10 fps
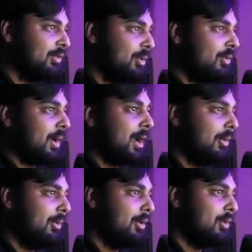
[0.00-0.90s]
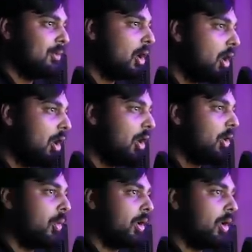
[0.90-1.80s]
nor do I own a new car
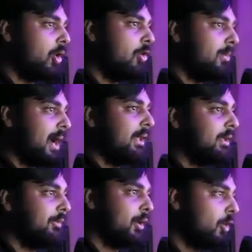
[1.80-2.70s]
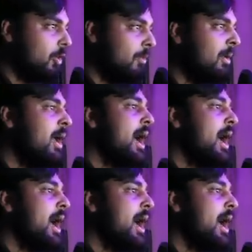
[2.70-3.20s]
or a home. I live at home.